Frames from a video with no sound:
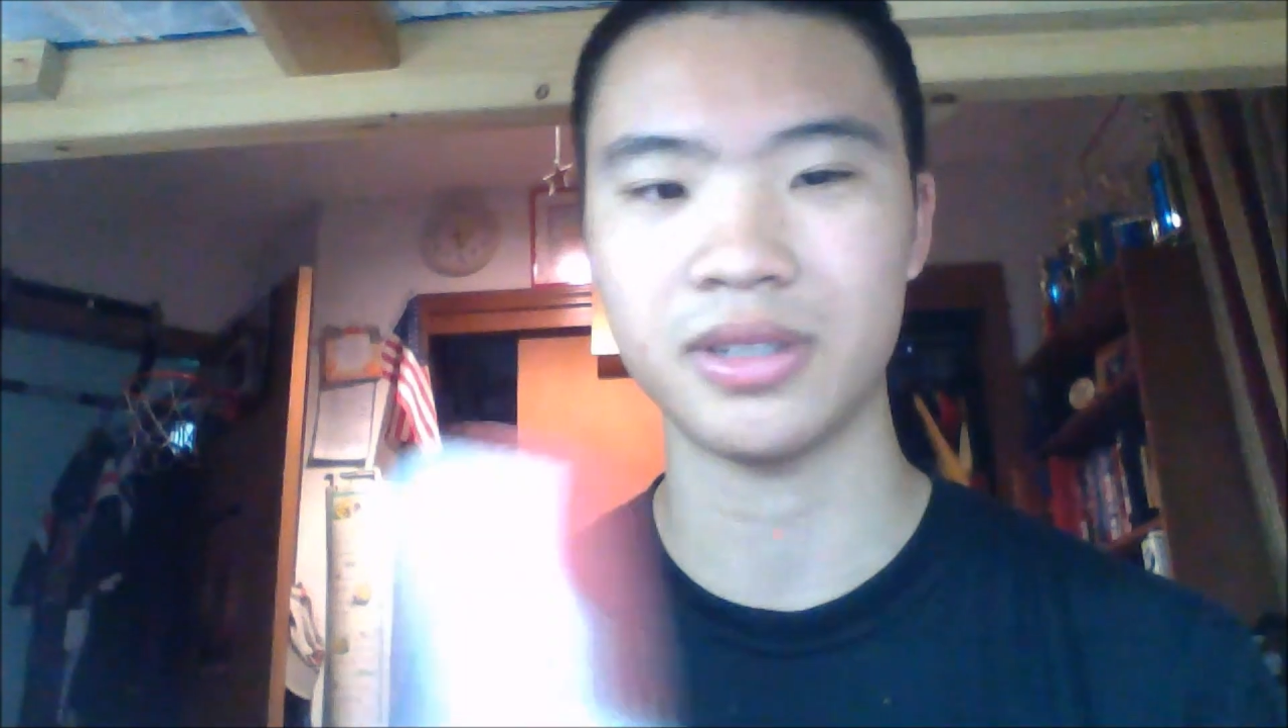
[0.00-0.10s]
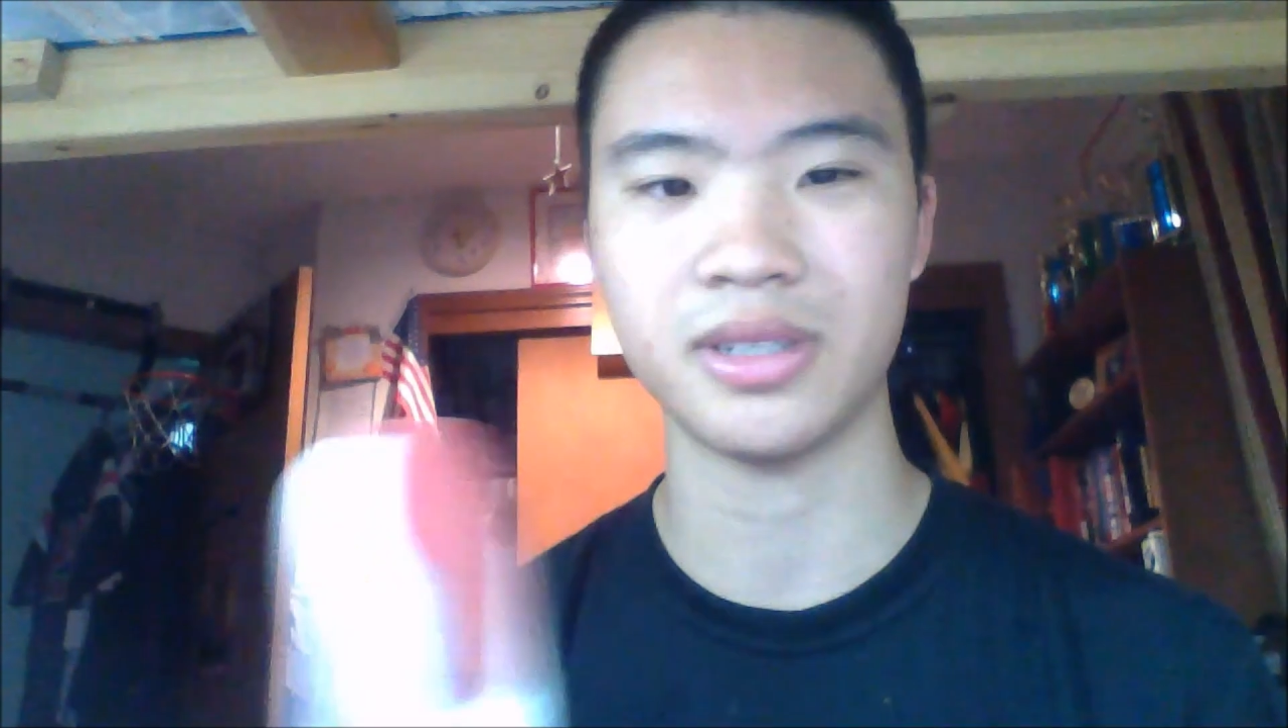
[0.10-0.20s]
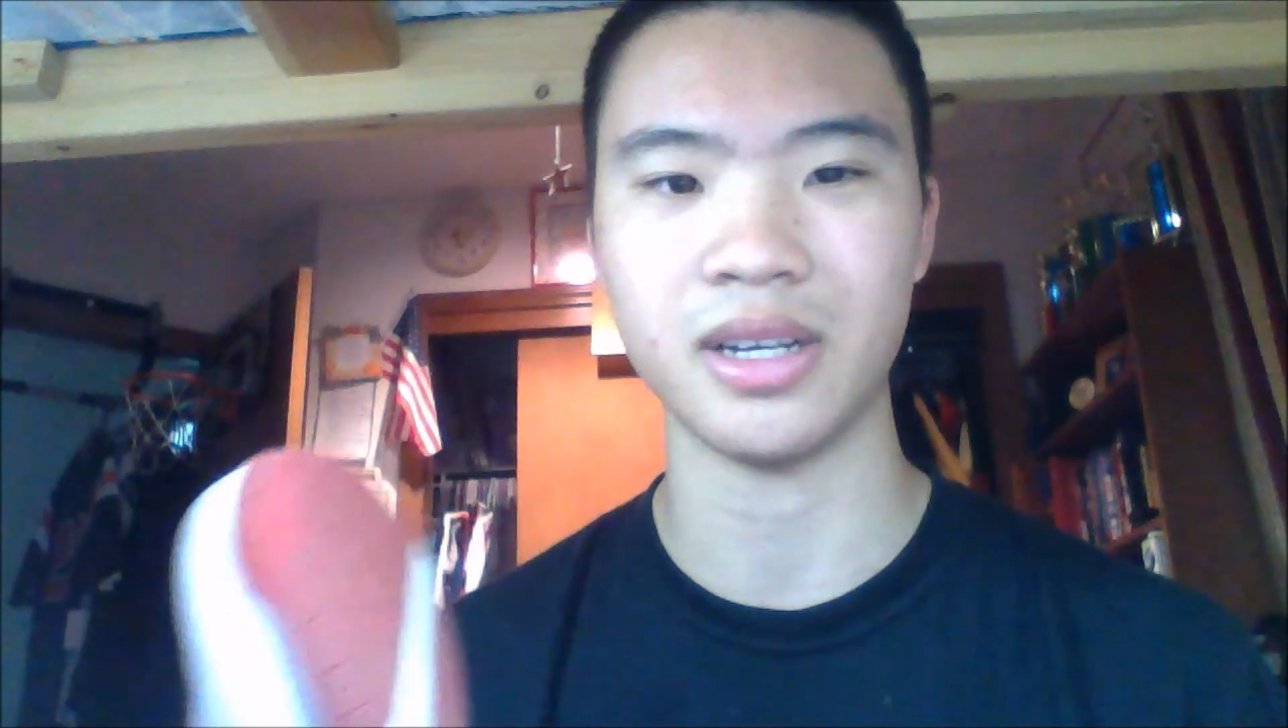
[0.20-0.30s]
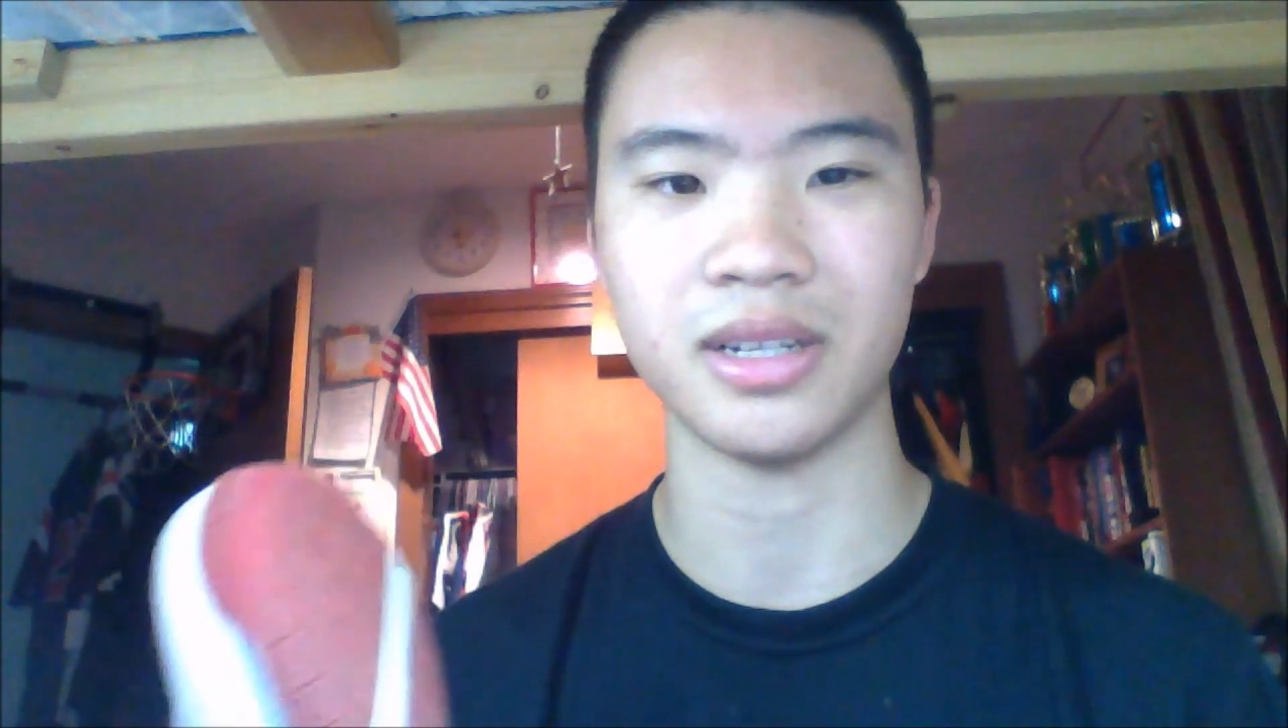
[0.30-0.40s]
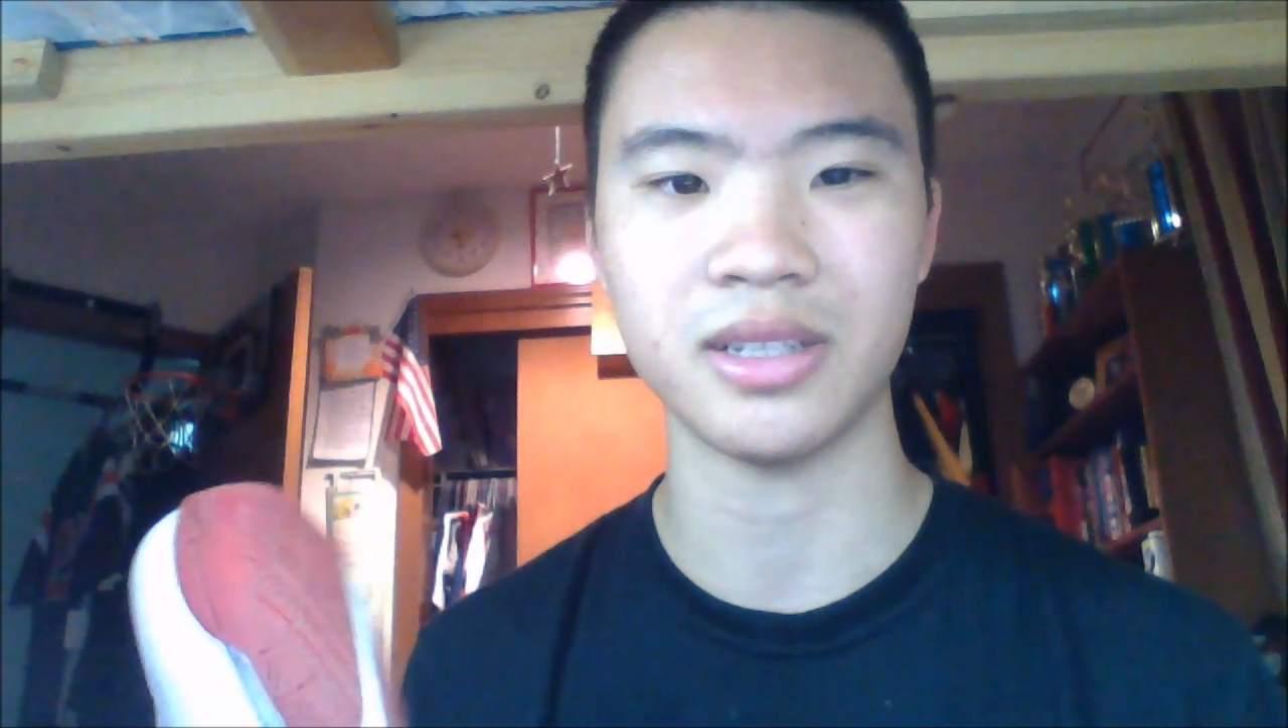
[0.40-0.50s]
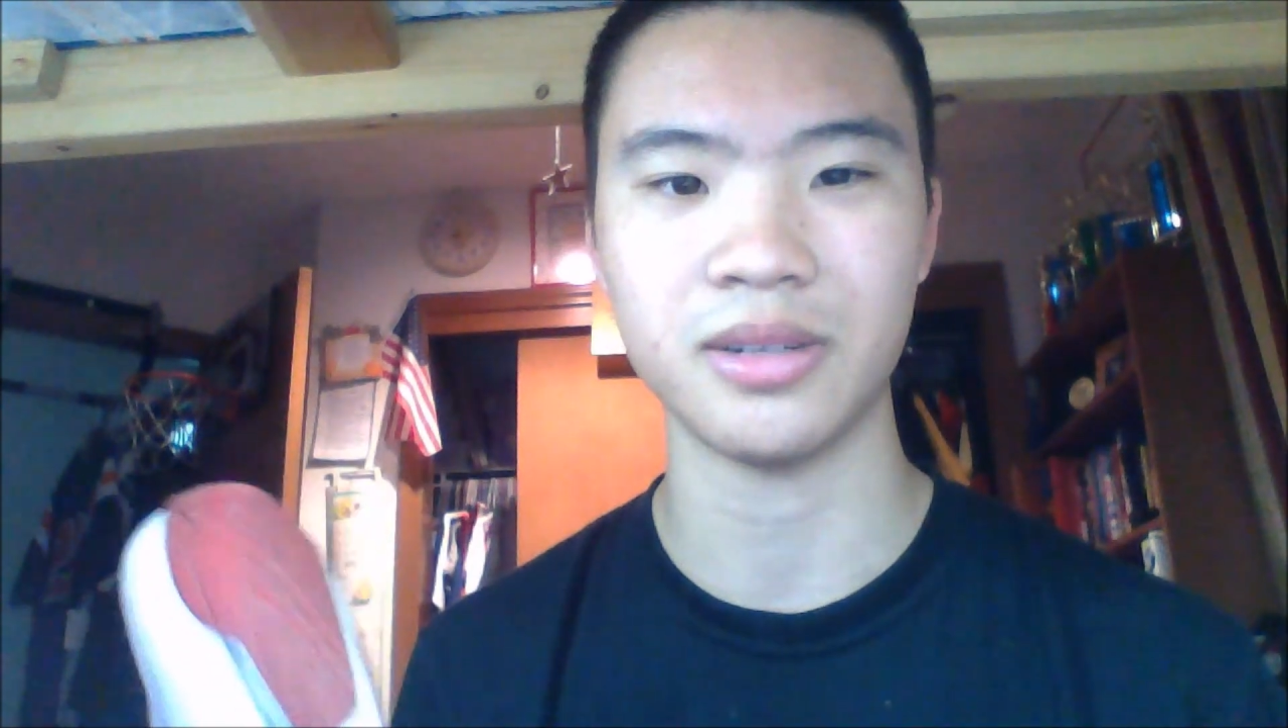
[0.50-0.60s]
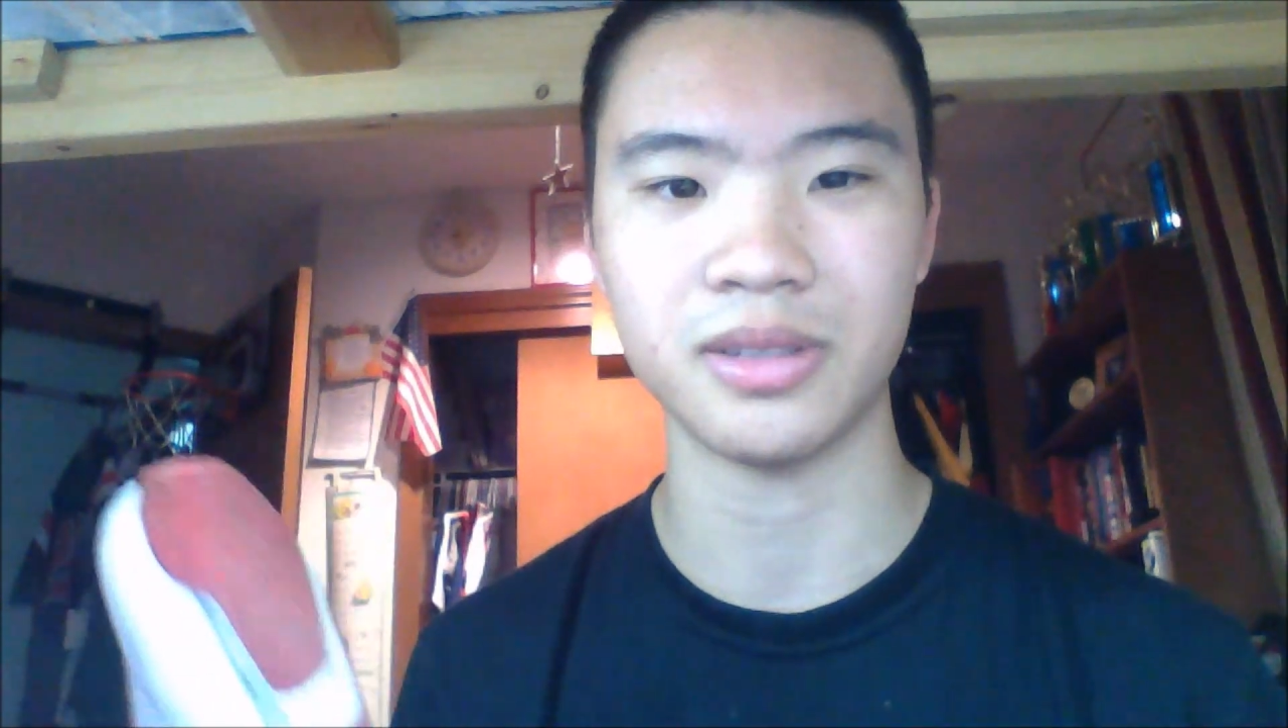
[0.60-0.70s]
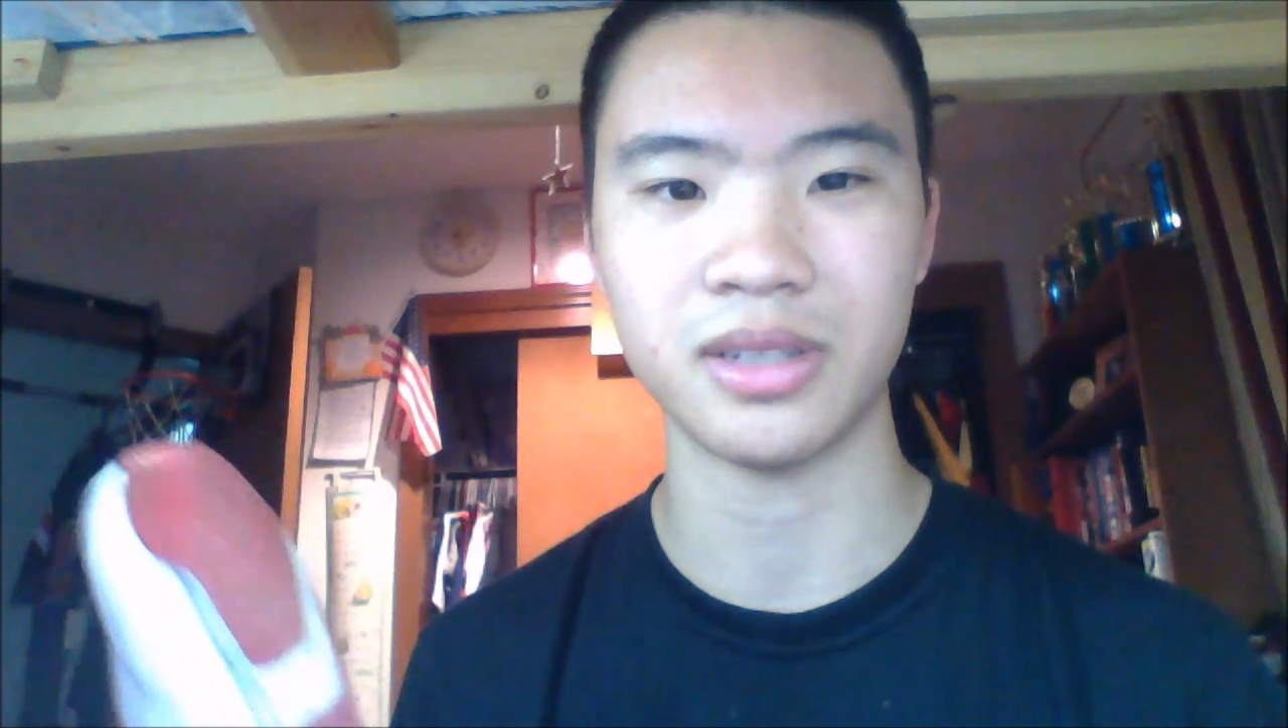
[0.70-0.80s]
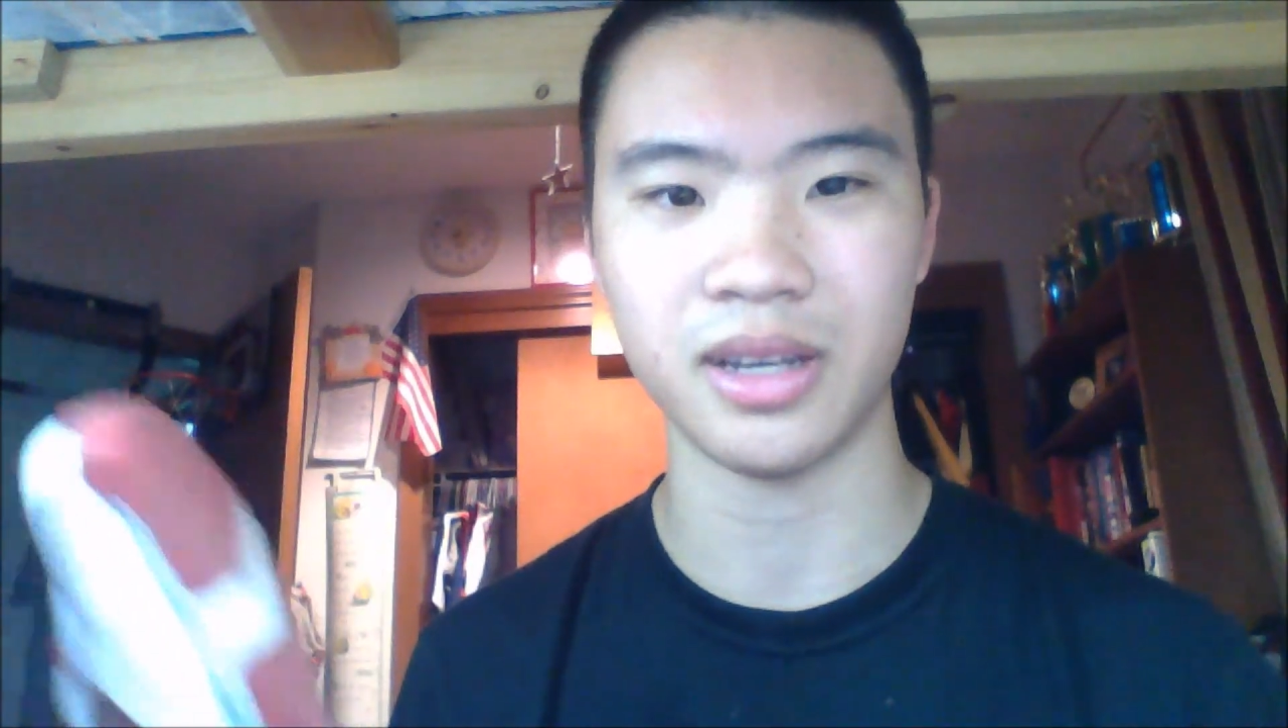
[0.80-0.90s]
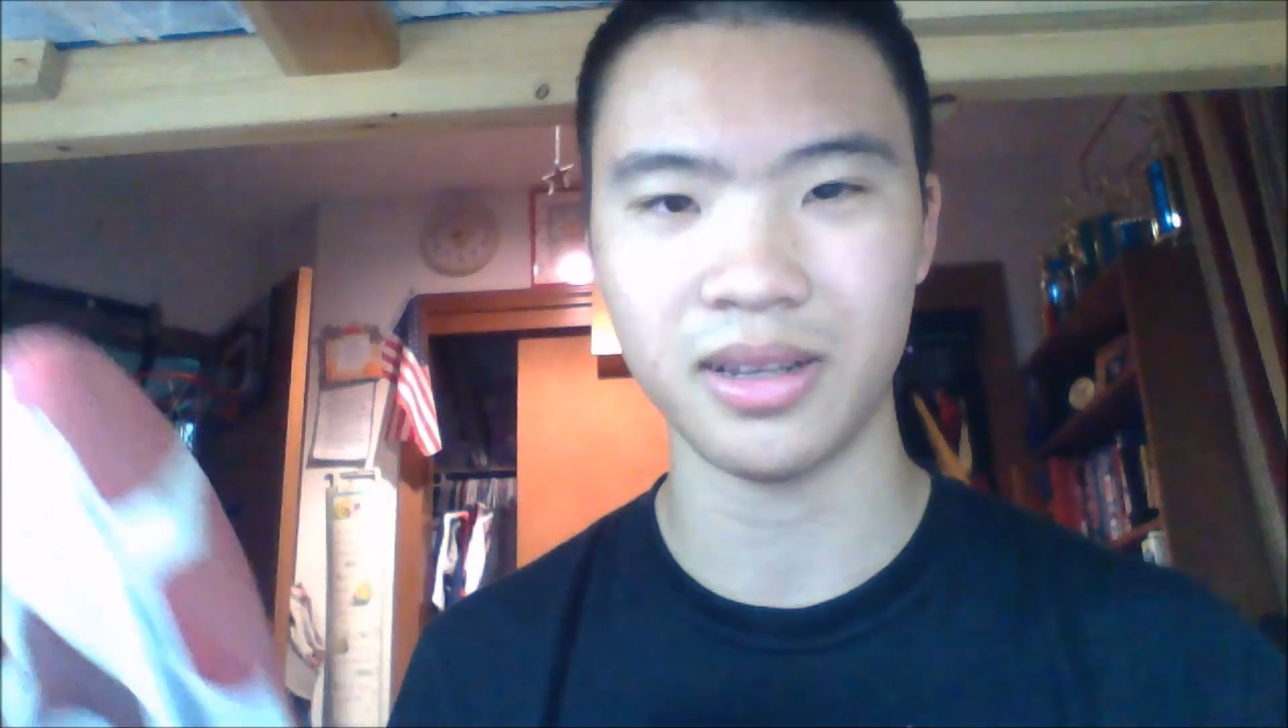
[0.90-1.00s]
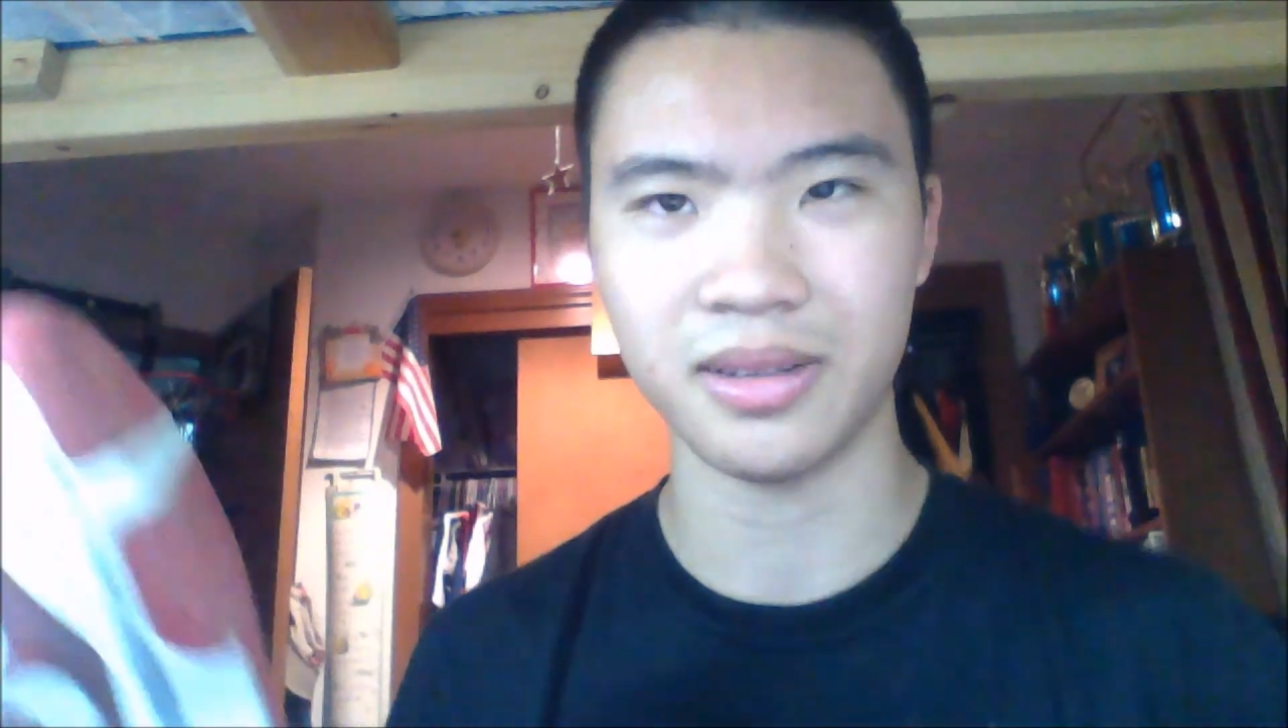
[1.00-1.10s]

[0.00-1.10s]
sucked. I was like,